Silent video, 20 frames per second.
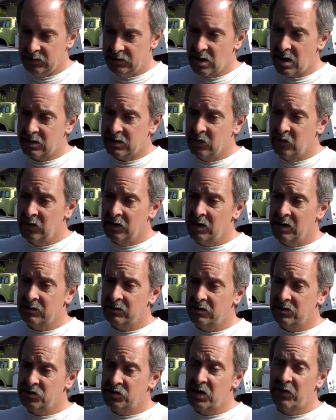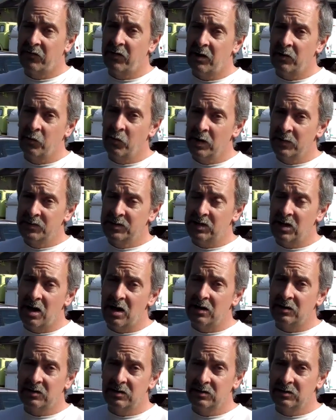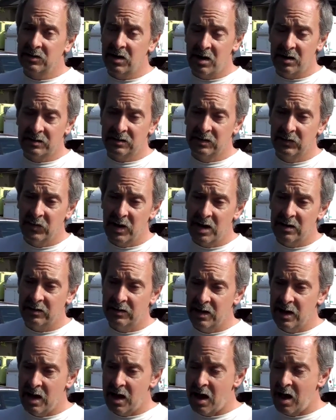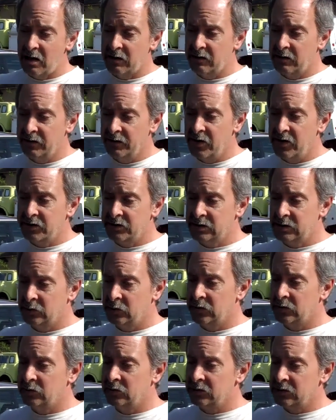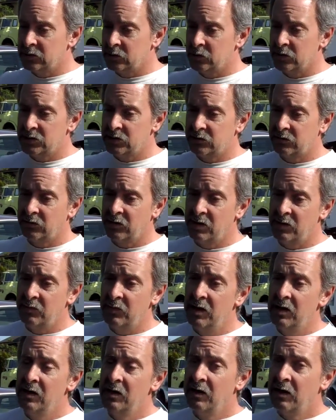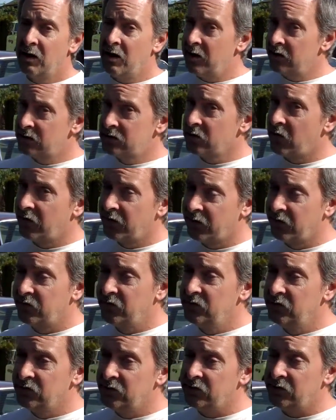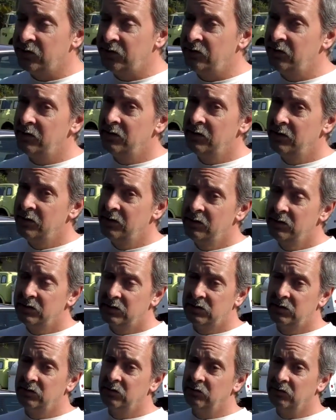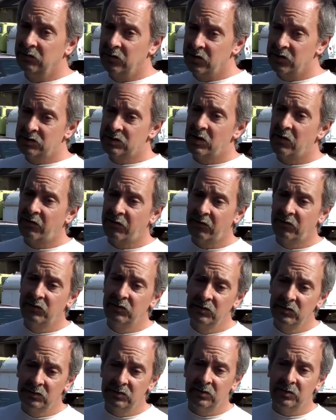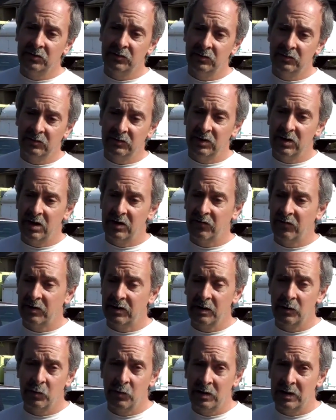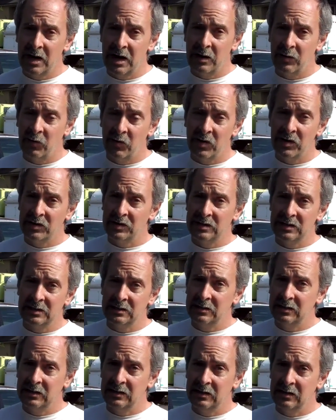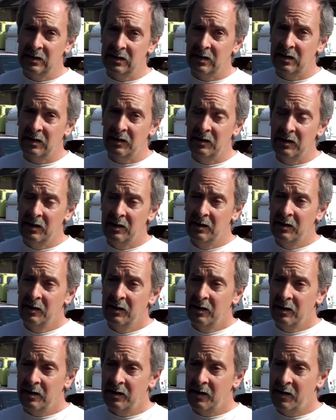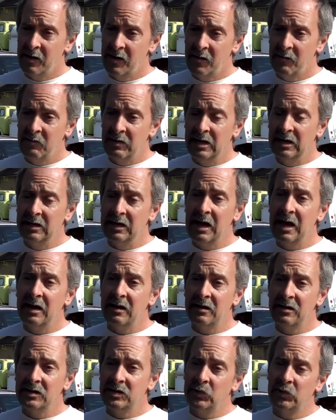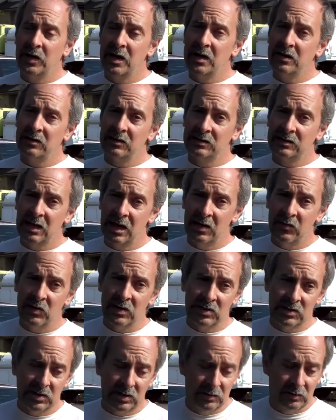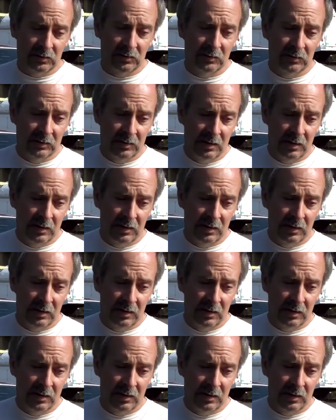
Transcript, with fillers: document on the Chevron website that talks about that, and also when we switch from high sulfur fuel to low sulfur fuel, I forget when that was, in the 80s we had the same issue.